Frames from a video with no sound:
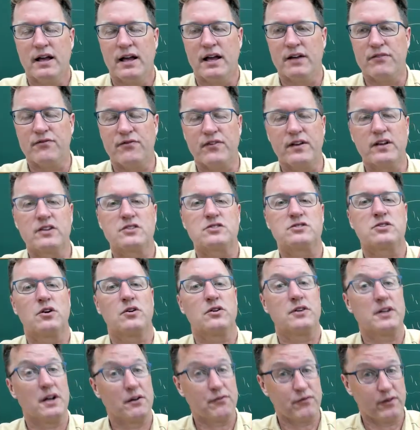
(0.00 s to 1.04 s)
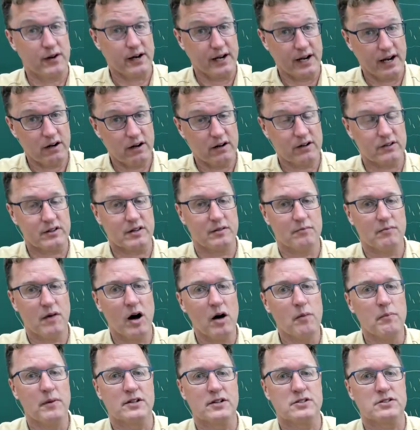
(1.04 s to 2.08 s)
it feels so different here at the
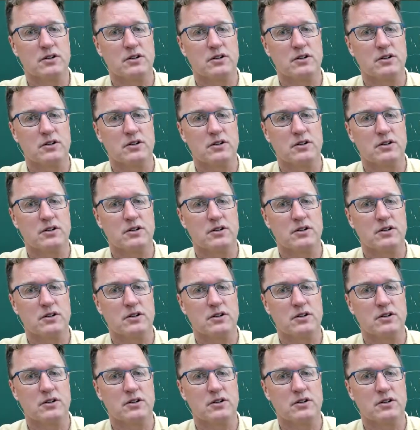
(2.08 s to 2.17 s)
moment.